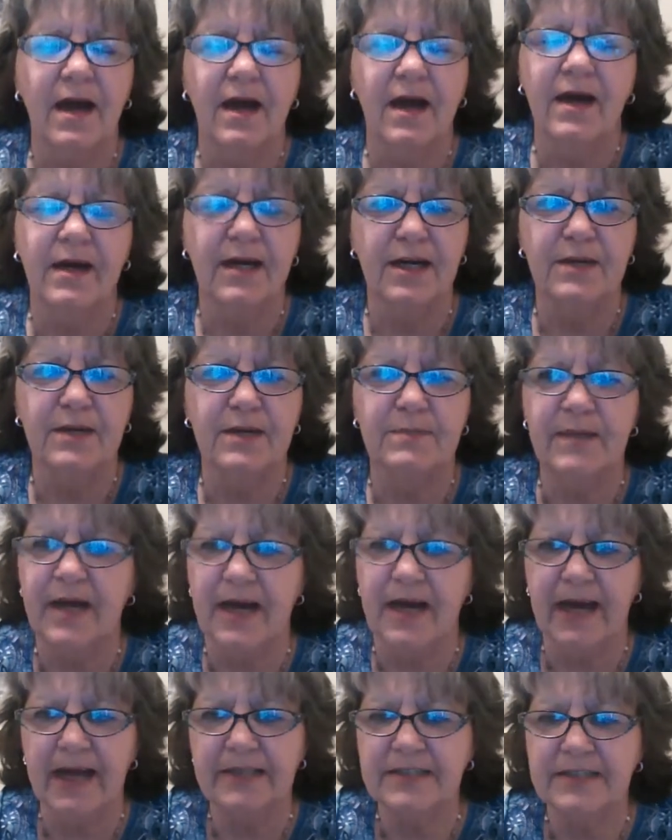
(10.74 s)
Um,
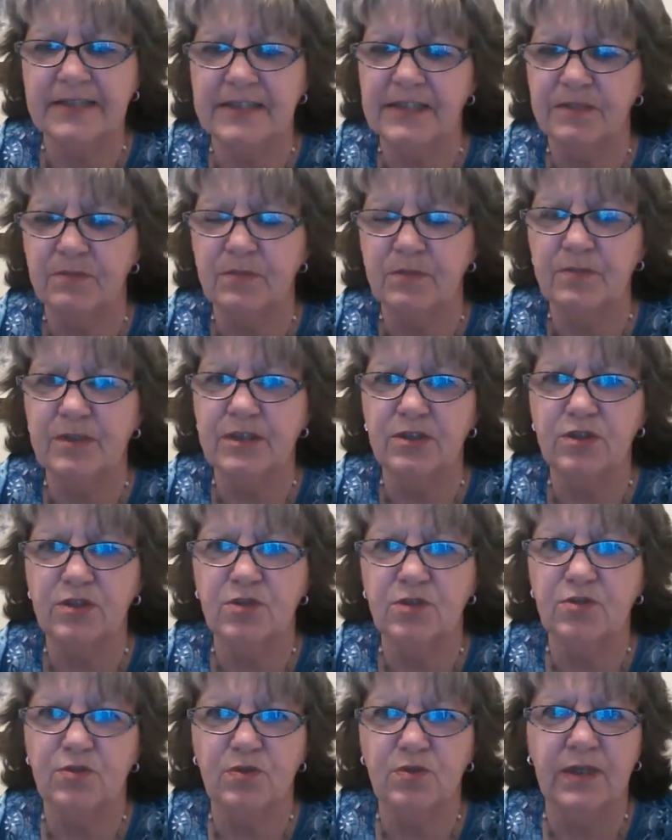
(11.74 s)
I had to take my mother
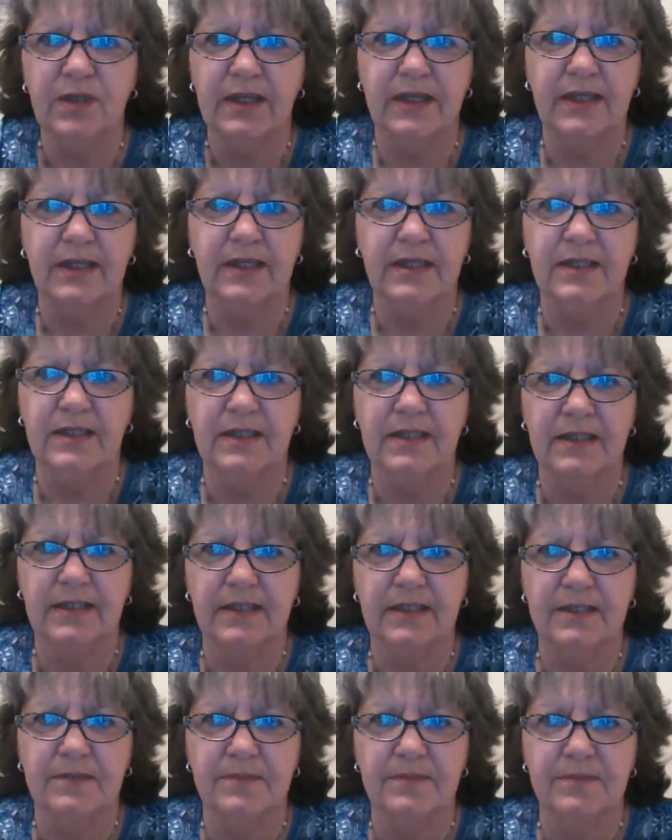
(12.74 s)
to a
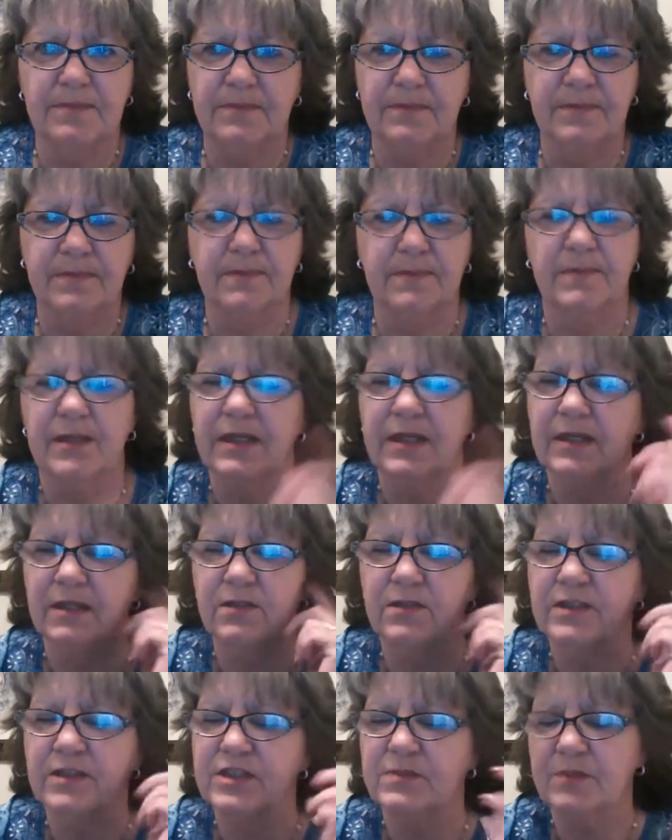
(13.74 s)
um,
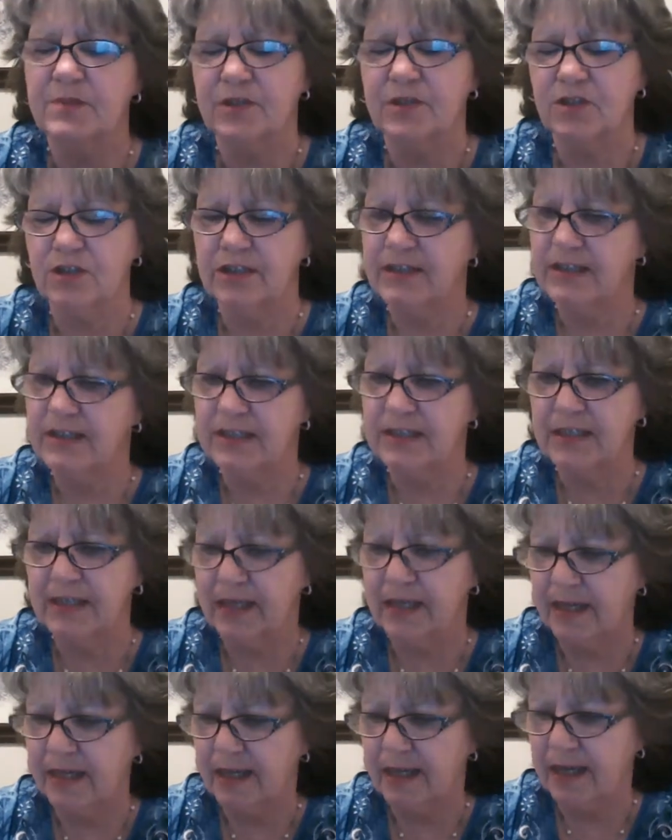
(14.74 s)
hearing specialist
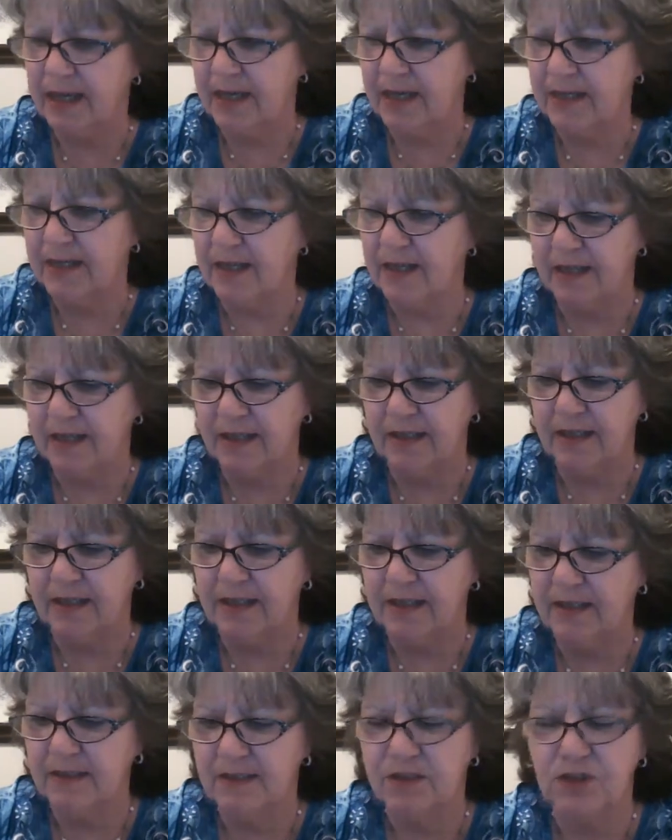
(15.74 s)
today and I
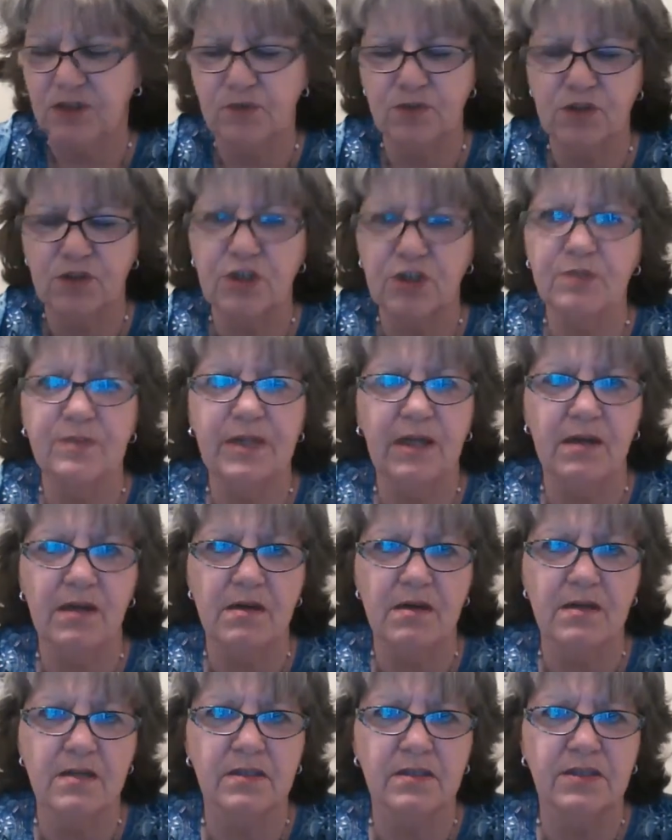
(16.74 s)
she was going to be
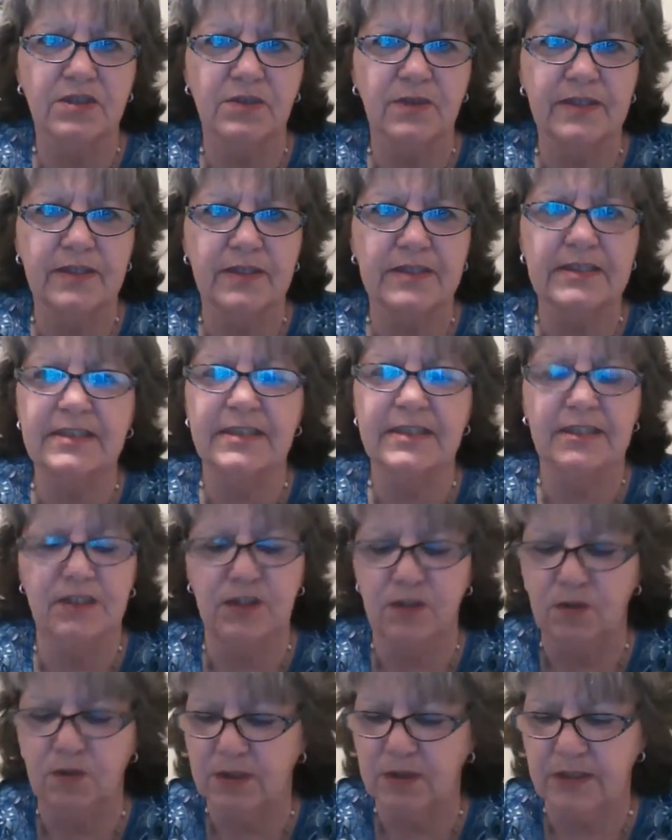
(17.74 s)
long so I decided to
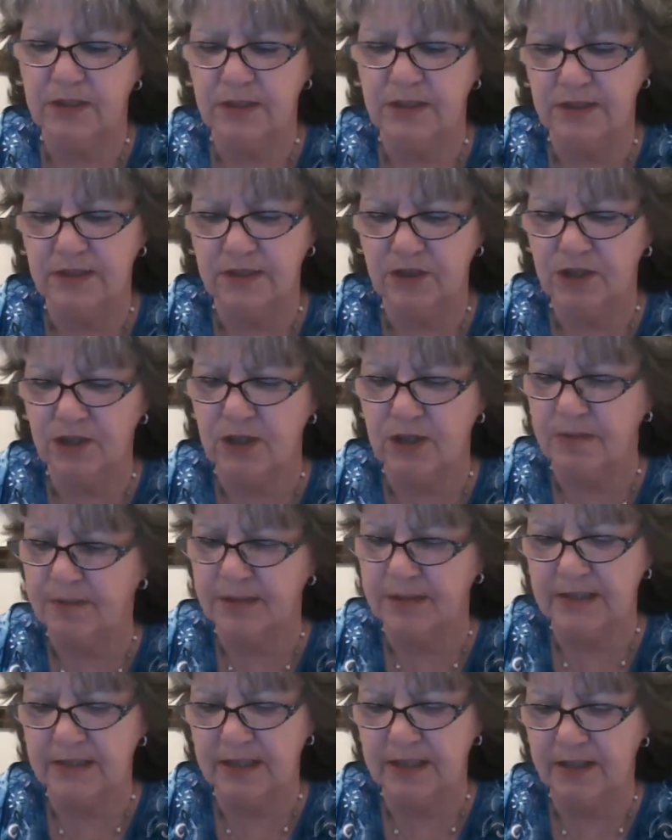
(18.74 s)
go to this shopping
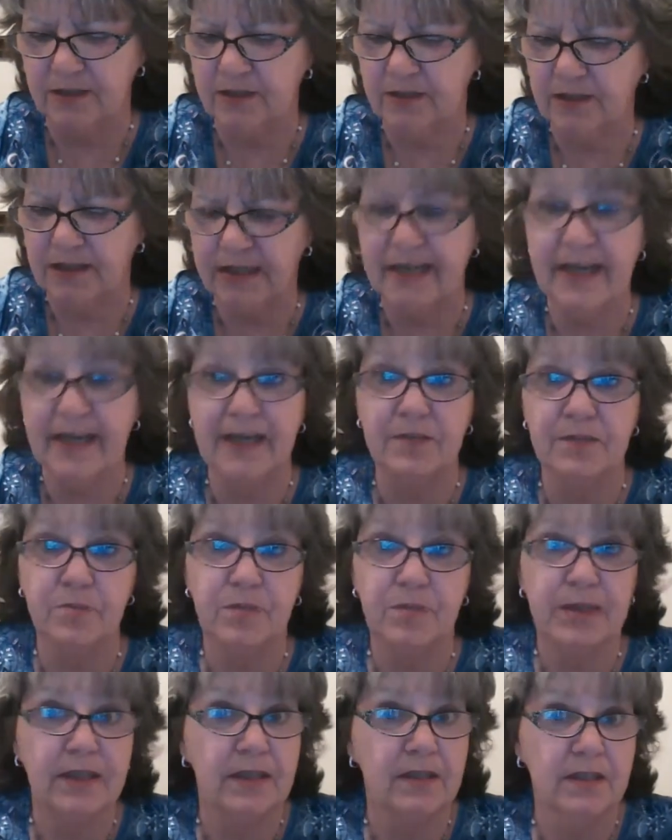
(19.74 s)
center that I hadn't
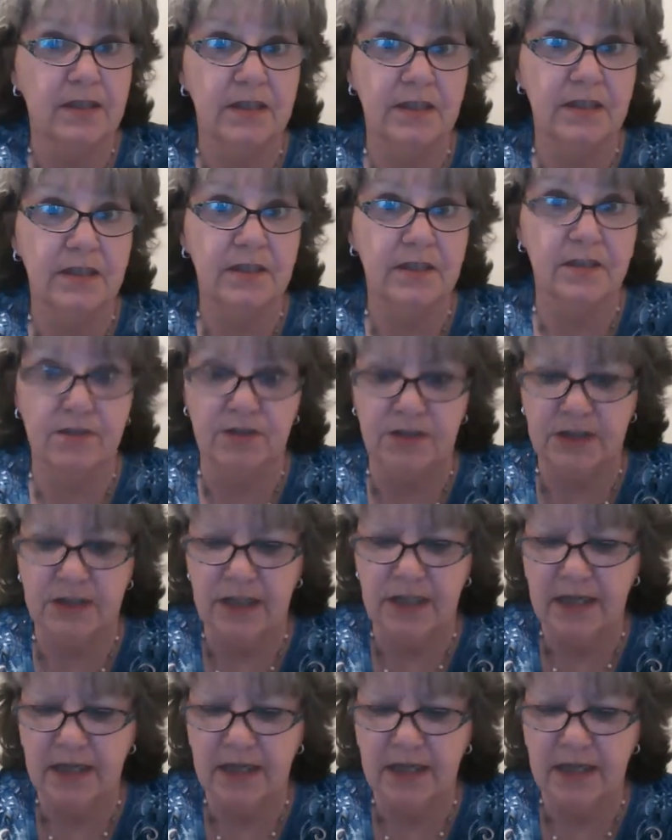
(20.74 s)
been in years